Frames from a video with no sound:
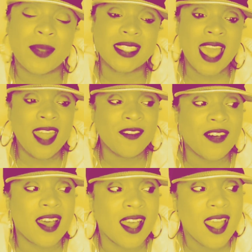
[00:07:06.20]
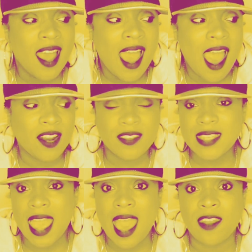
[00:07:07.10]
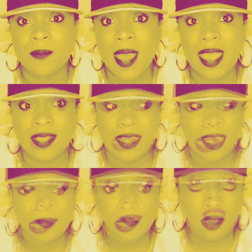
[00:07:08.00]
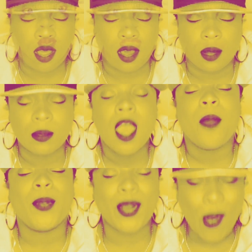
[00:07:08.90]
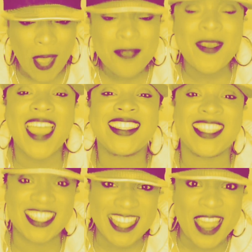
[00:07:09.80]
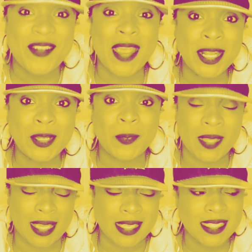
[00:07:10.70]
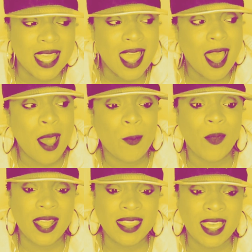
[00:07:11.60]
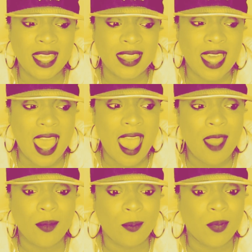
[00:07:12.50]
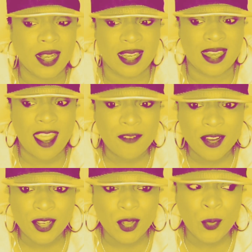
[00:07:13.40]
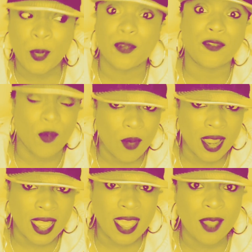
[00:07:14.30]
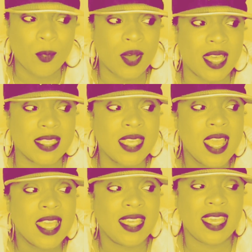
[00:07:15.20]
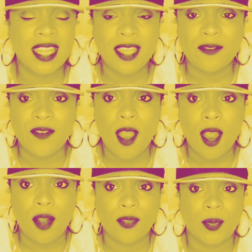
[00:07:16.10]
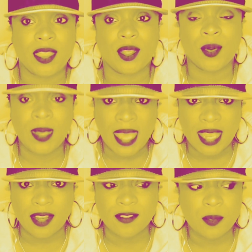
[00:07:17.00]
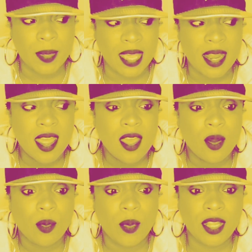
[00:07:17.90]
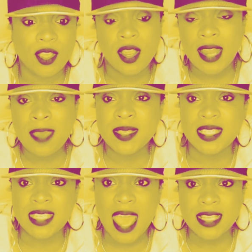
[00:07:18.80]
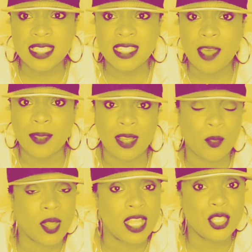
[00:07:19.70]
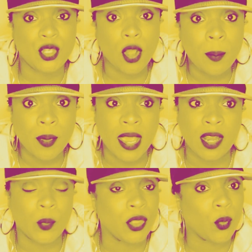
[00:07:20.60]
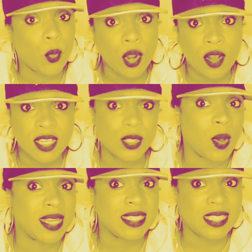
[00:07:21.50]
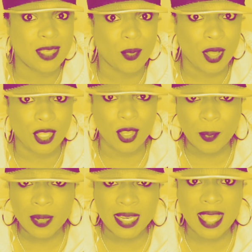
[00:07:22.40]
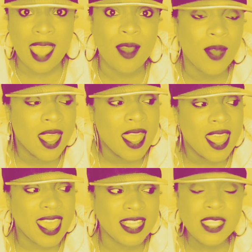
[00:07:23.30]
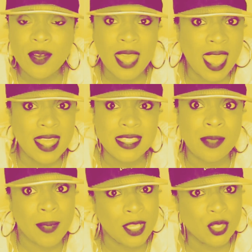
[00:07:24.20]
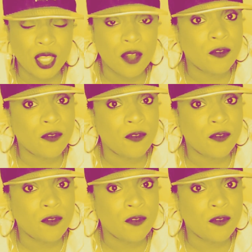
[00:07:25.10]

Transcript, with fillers: It's kind of a out of sight, out of mind thing. But but going back to the director piece, one thing that I would never do beforehand was getting involved with the creatives. But when your name is attached to something, and when it's your brand, and when the world is going to see what you're putting out, it's okay to make sure your